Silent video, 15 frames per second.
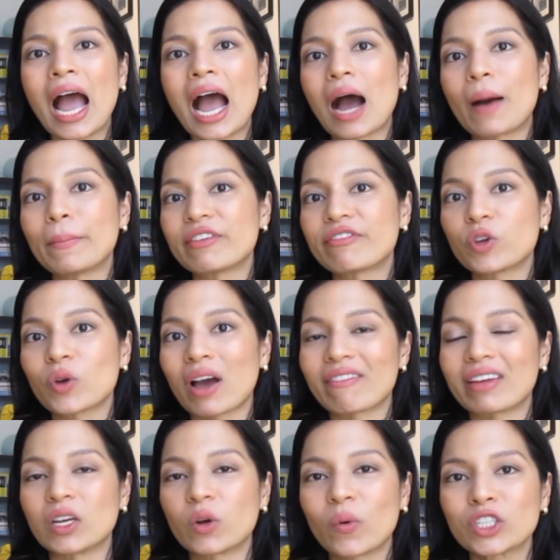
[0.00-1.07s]
If you have
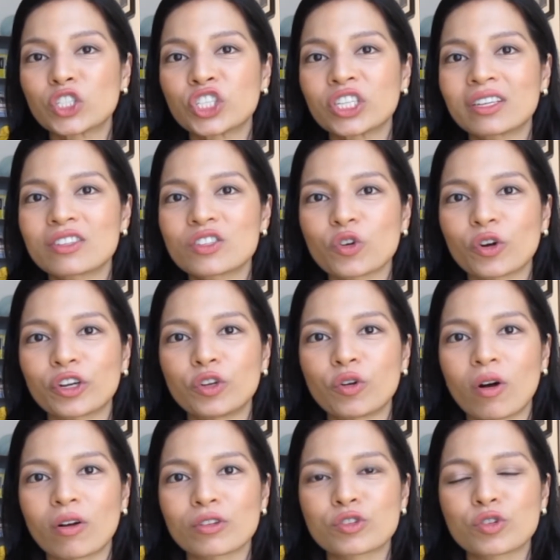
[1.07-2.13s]
any questions, or you
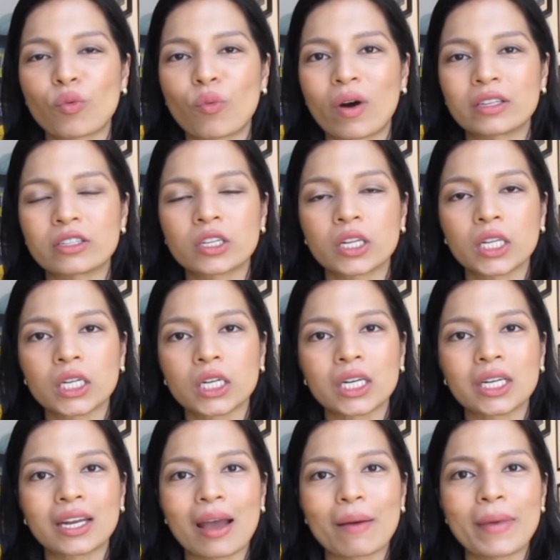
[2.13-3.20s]
also want to
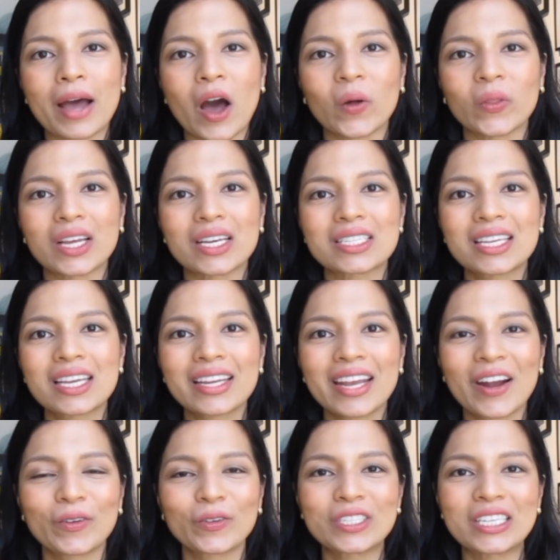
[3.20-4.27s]
learn about a
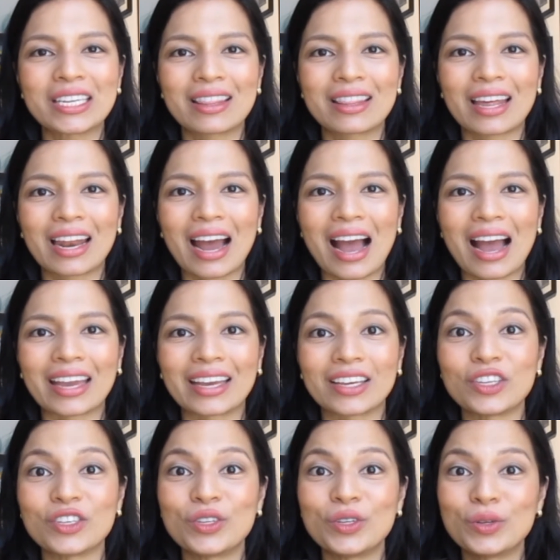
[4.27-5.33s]
skincare routine that I
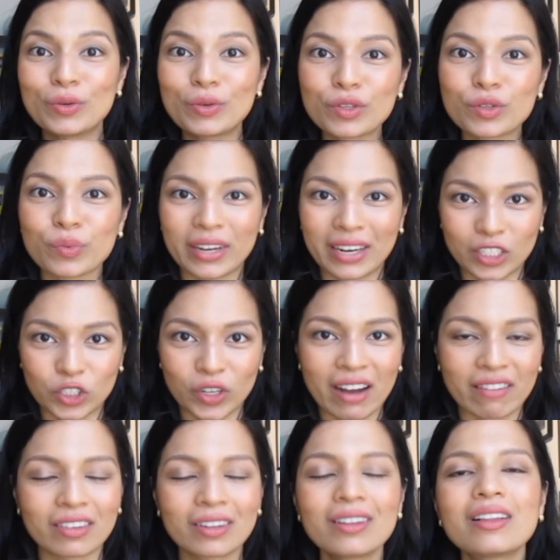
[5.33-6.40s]
use when I
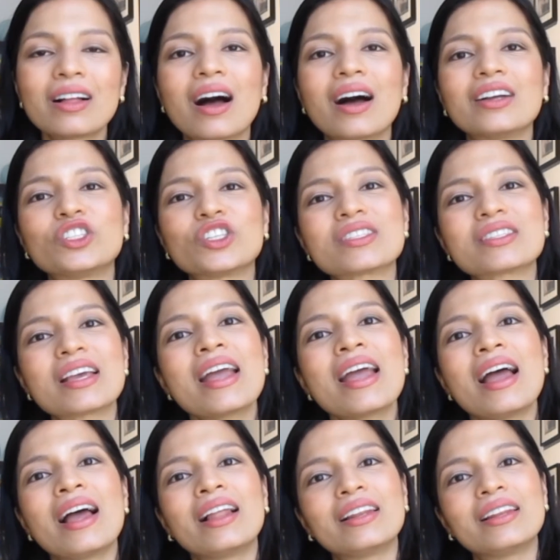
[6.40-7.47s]
travel, just
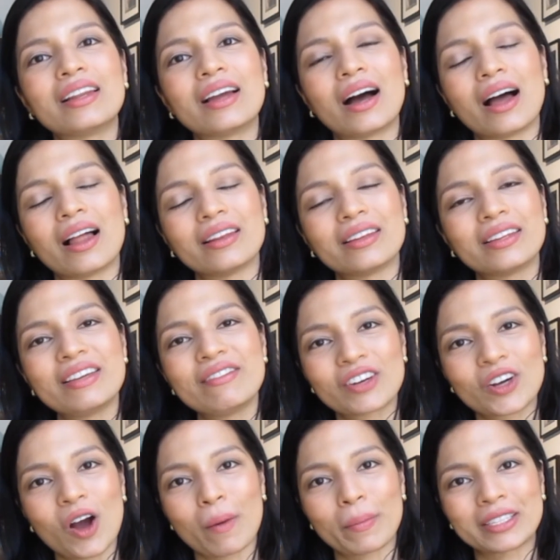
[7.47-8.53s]
leave a
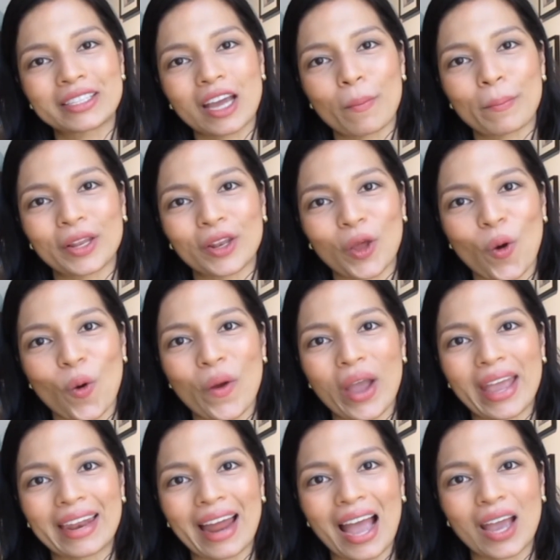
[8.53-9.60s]
comment down below
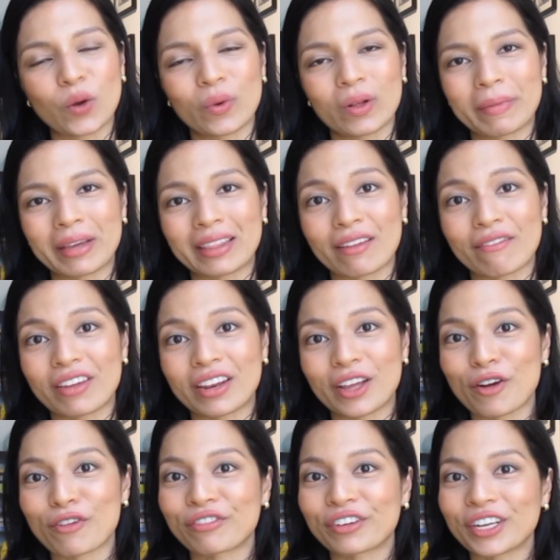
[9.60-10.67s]
and I will make that
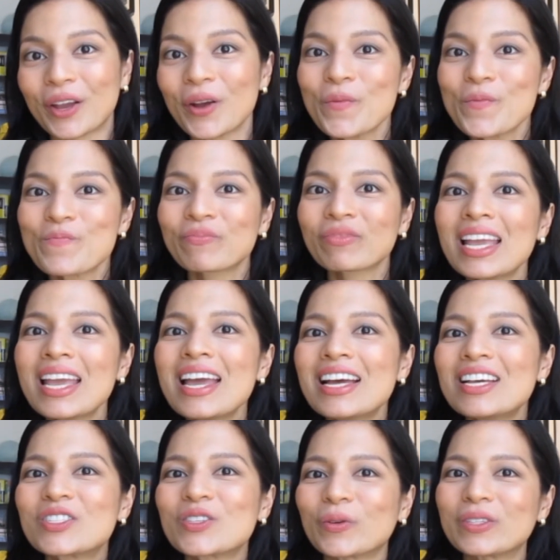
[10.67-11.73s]
video for you.
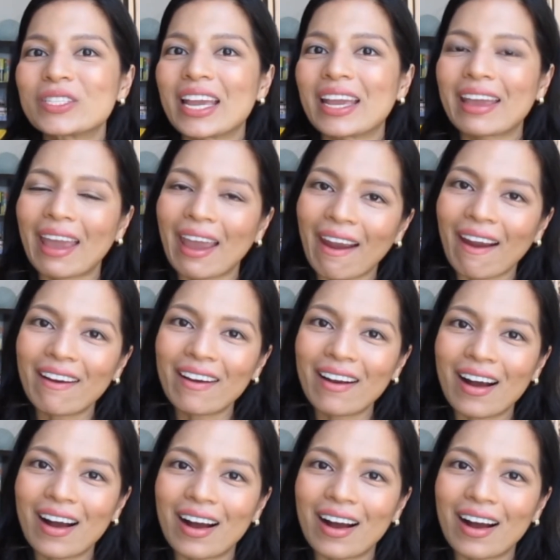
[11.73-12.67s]
So take care,